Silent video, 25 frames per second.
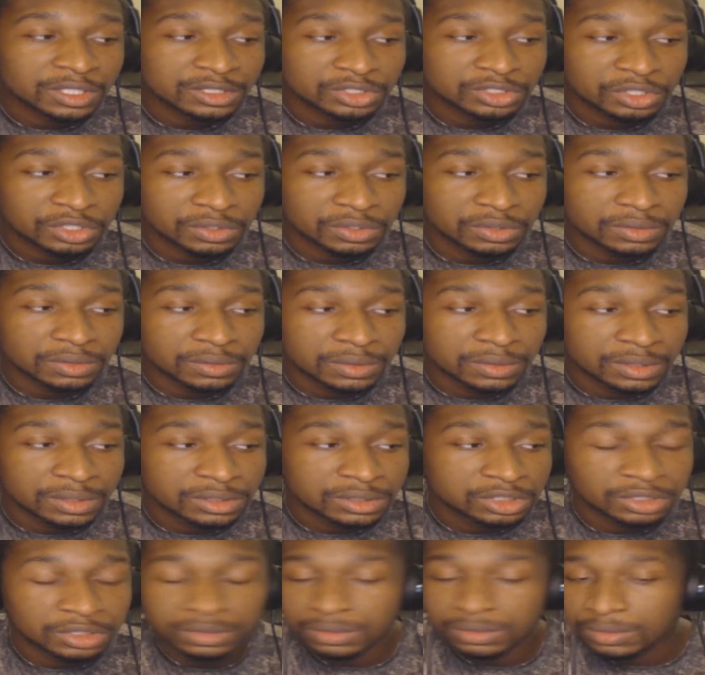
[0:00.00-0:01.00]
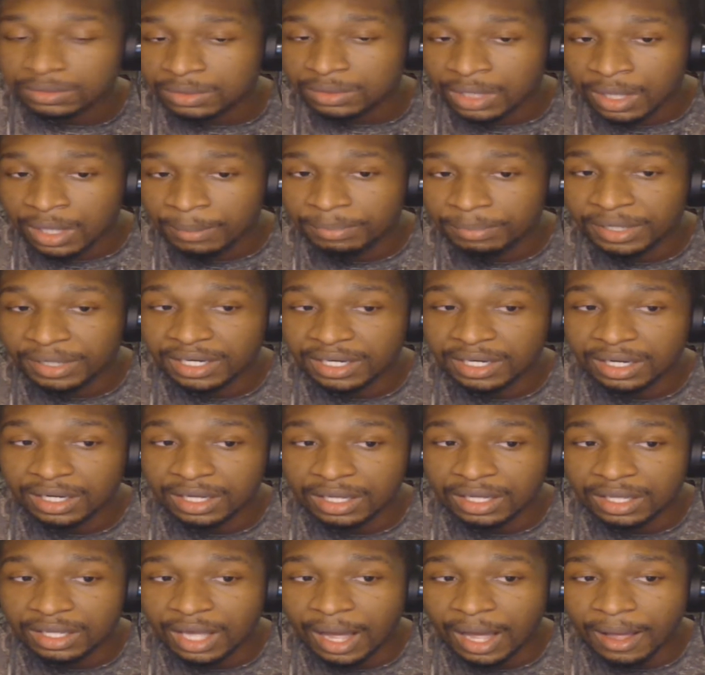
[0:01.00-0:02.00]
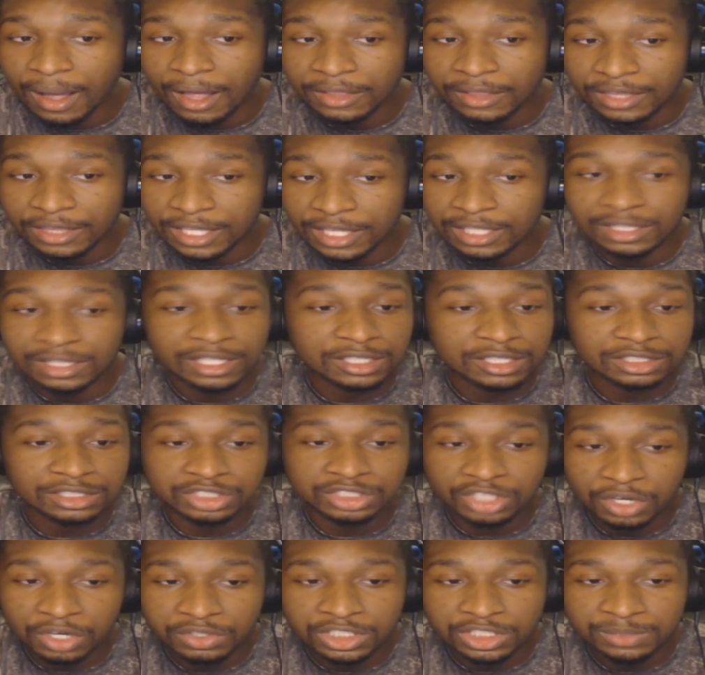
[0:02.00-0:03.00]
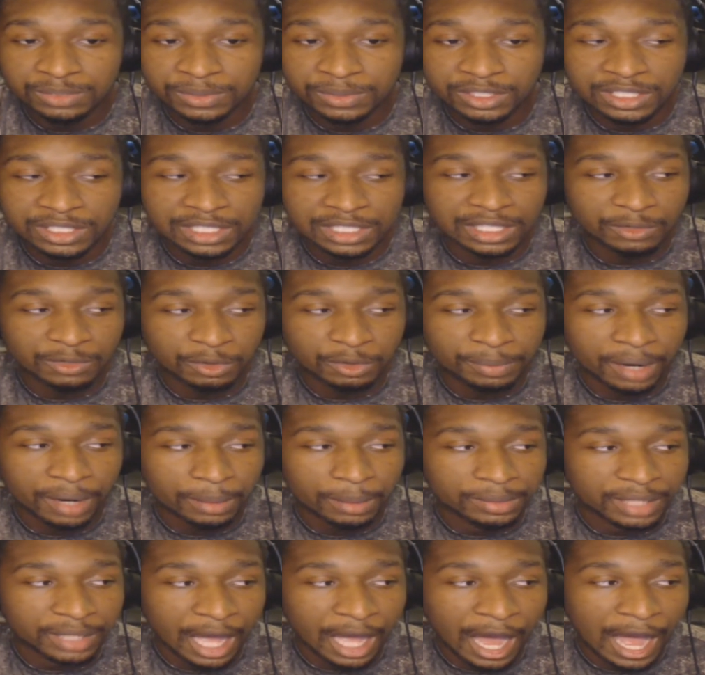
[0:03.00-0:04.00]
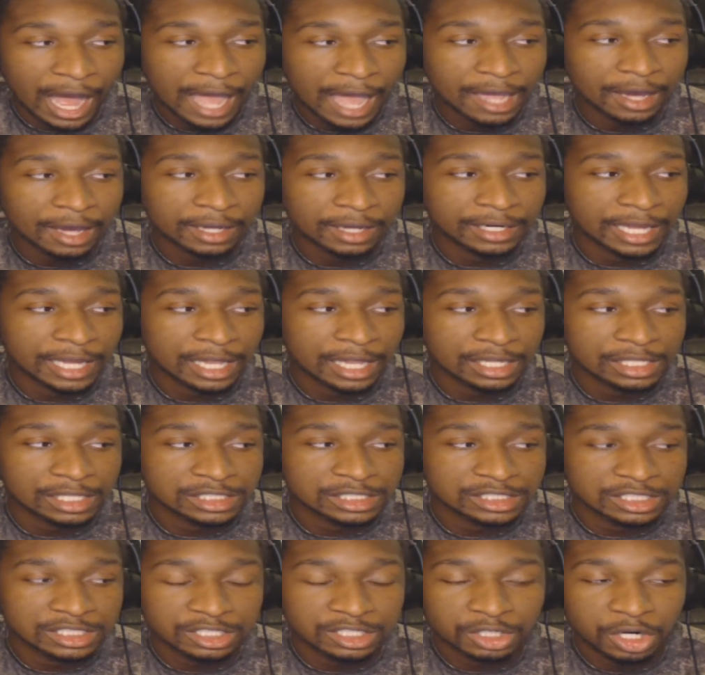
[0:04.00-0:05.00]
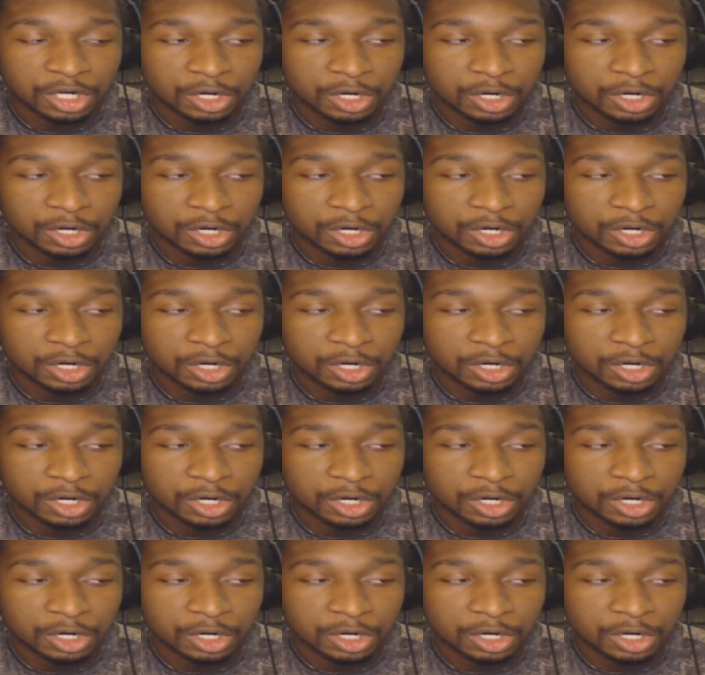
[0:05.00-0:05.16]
True. But there's no disputing that they were probably high on LSD or